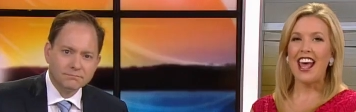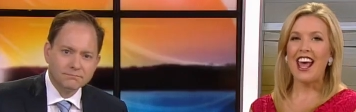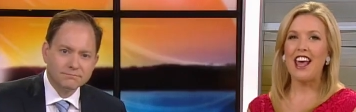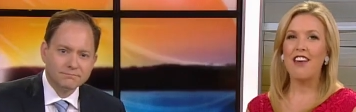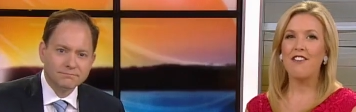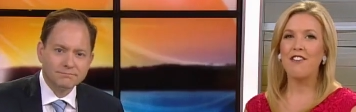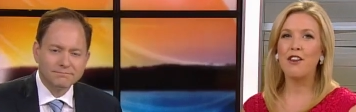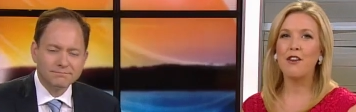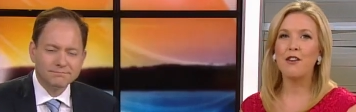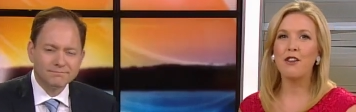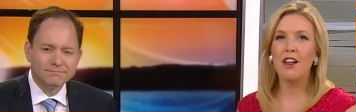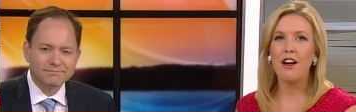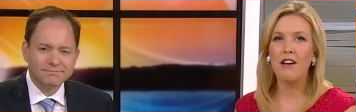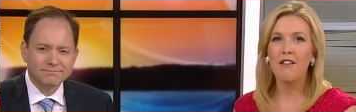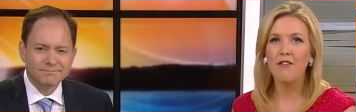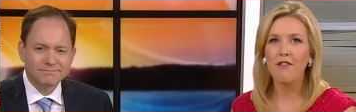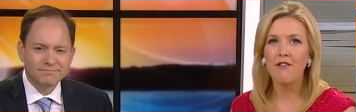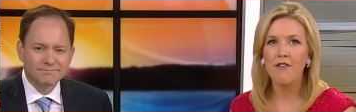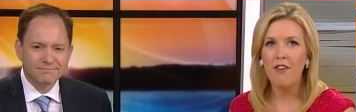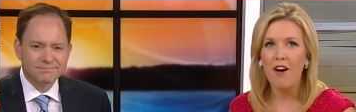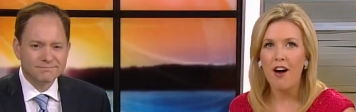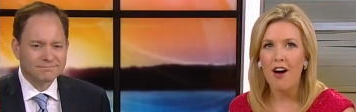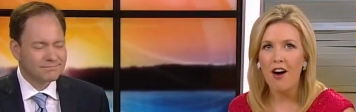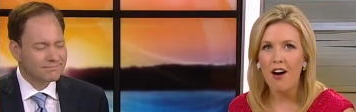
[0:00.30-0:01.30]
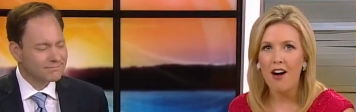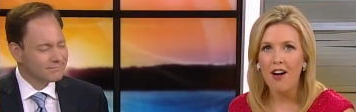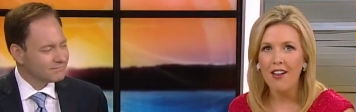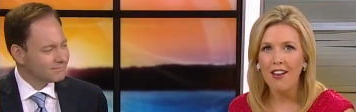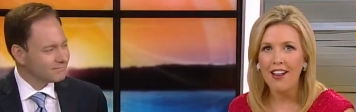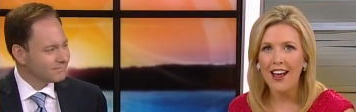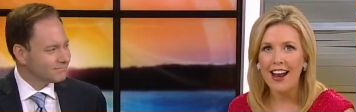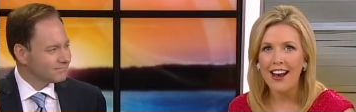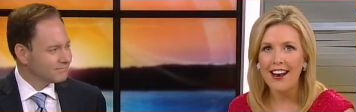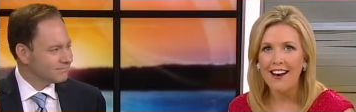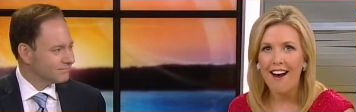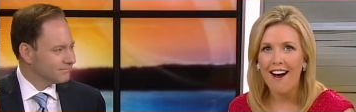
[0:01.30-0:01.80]
Speaker 1: If you love
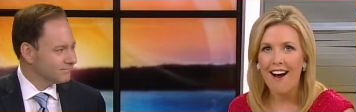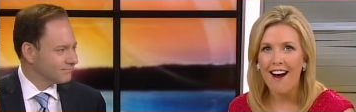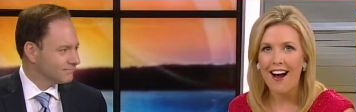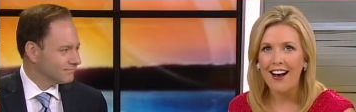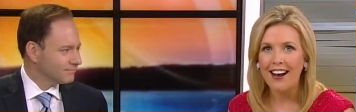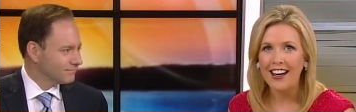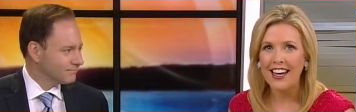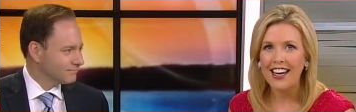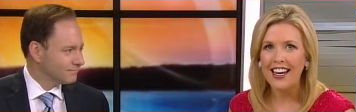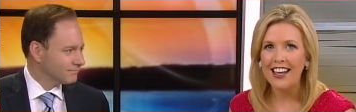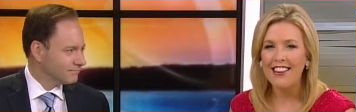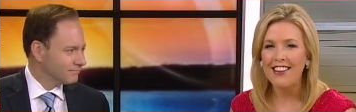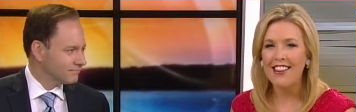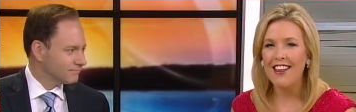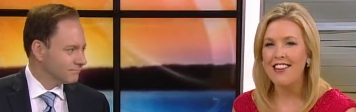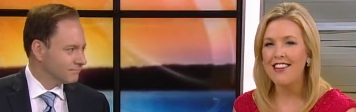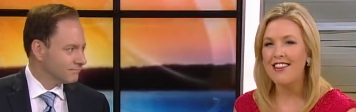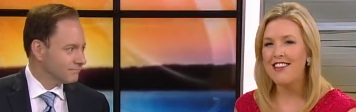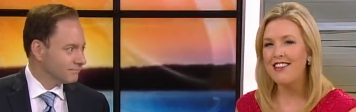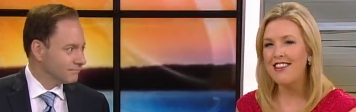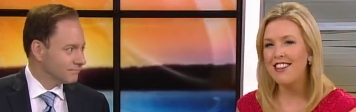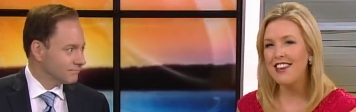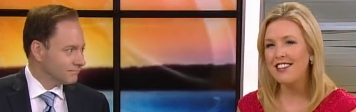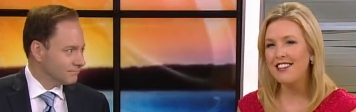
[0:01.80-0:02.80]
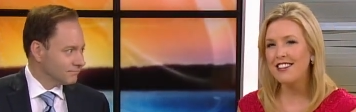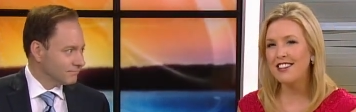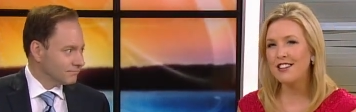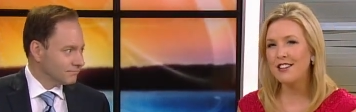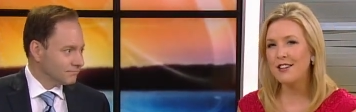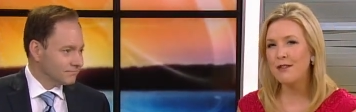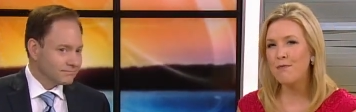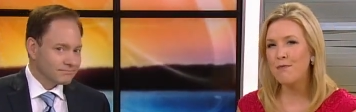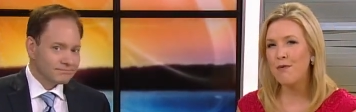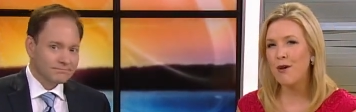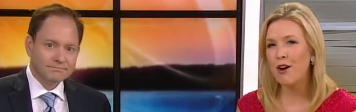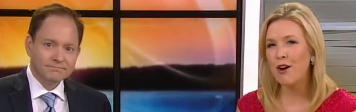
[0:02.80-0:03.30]
fall and hockey, then this is
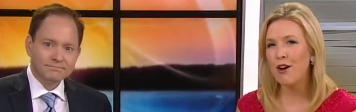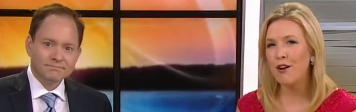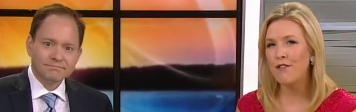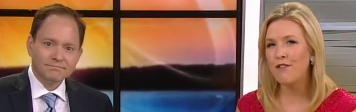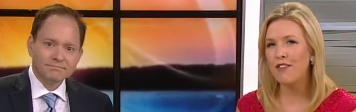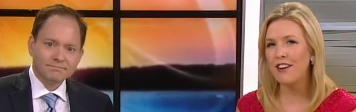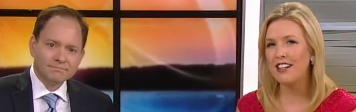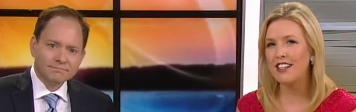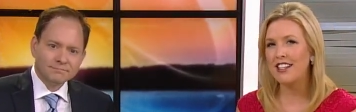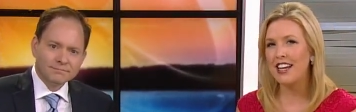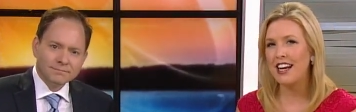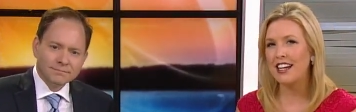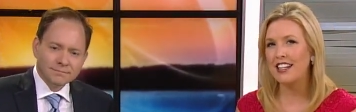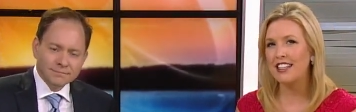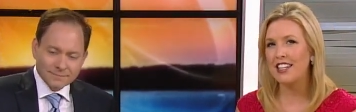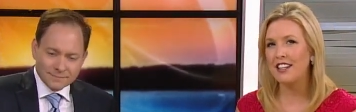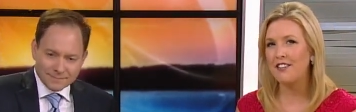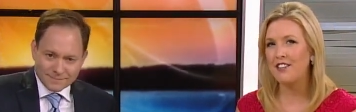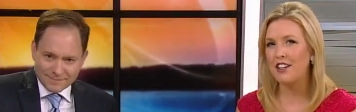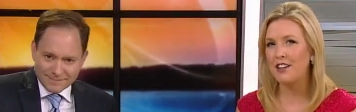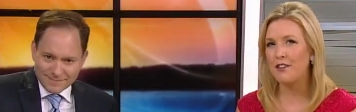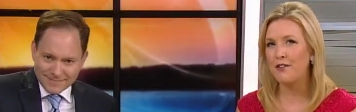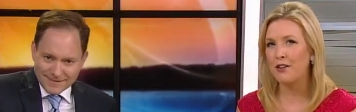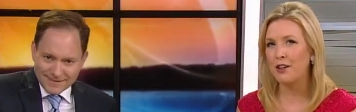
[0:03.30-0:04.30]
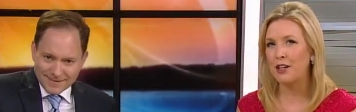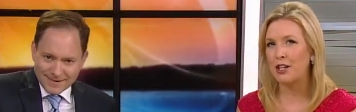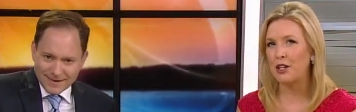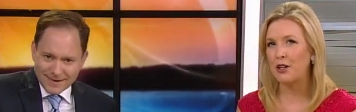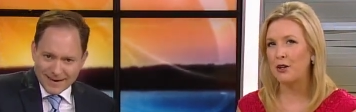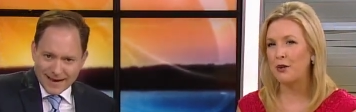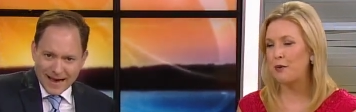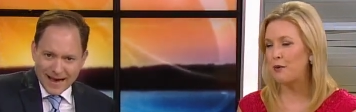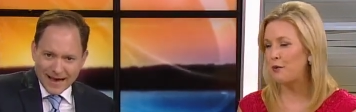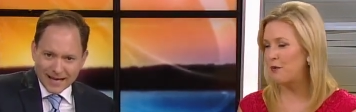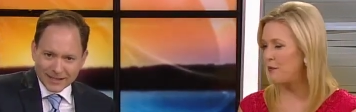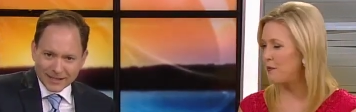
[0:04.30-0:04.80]
a perfect activity for
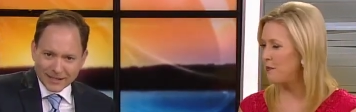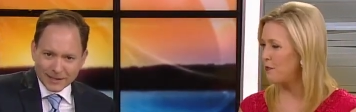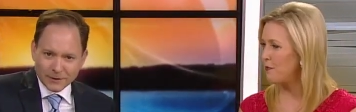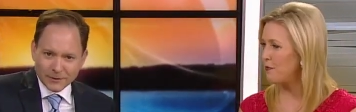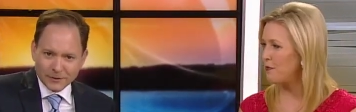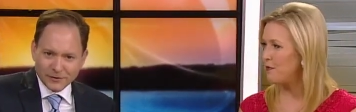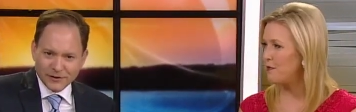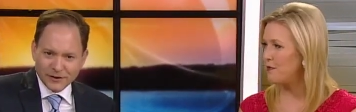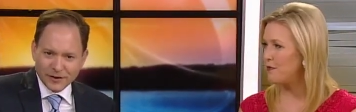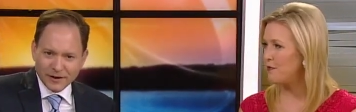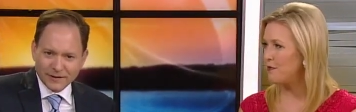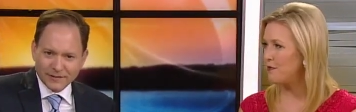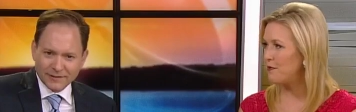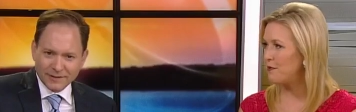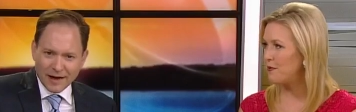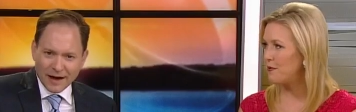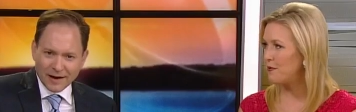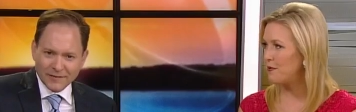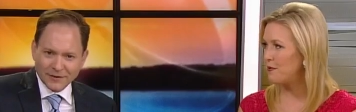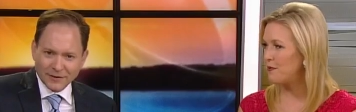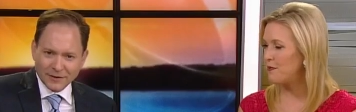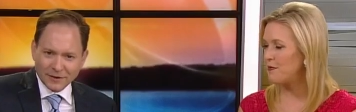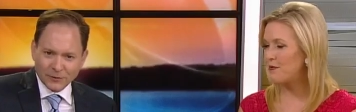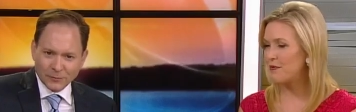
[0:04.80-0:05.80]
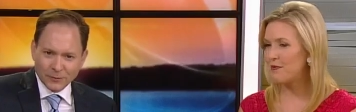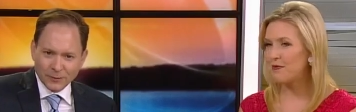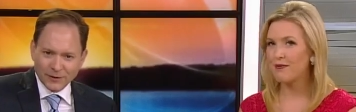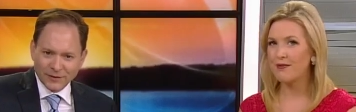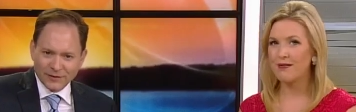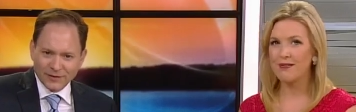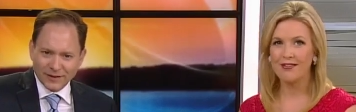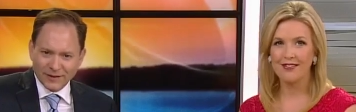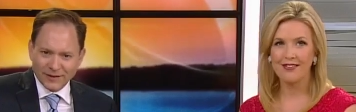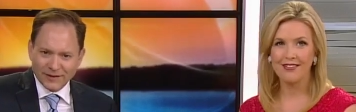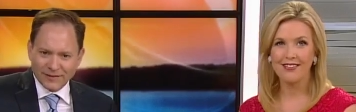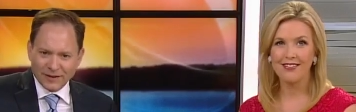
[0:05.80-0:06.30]
you.
Speaker 2: Ali Lucia is live at the Twin
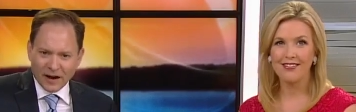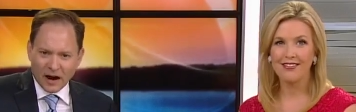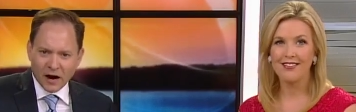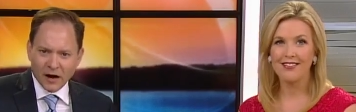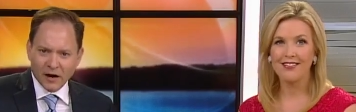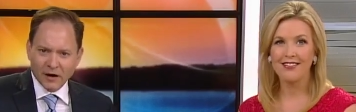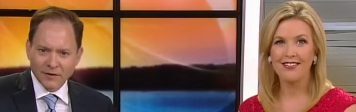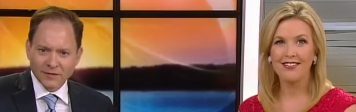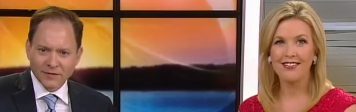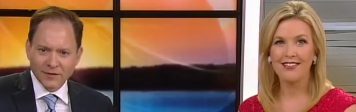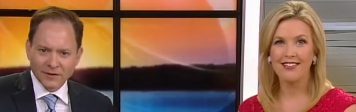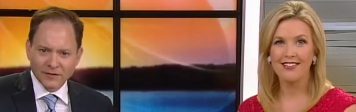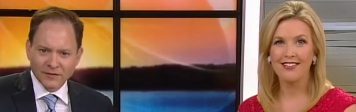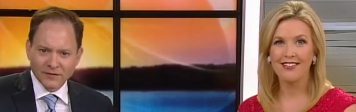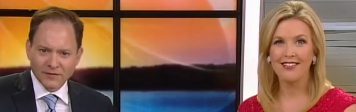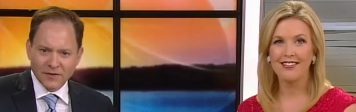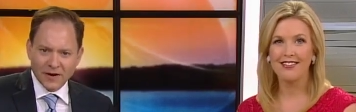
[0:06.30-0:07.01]
Cities Harvest